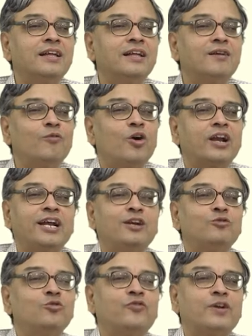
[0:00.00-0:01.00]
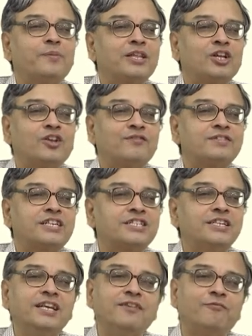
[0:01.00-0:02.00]
what I do for method of
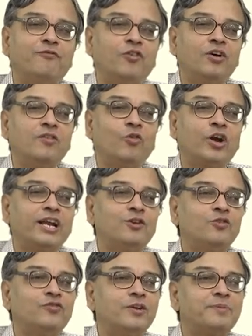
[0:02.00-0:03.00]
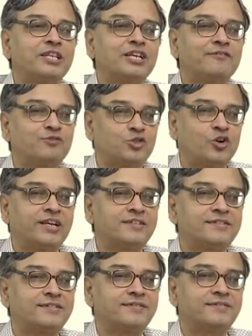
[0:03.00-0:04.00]
section and for what I do for method of
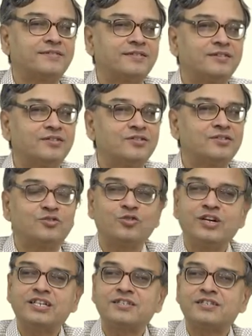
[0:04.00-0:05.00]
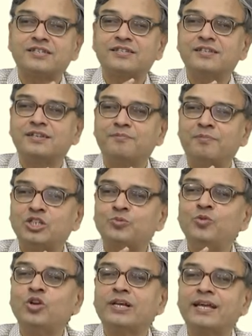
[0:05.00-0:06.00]
joints. So, it is much
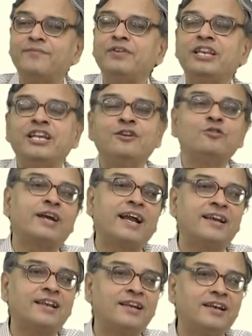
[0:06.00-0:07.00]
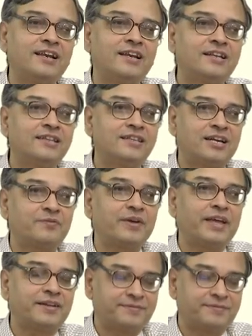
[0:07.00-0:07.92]
more convenient to handle that way.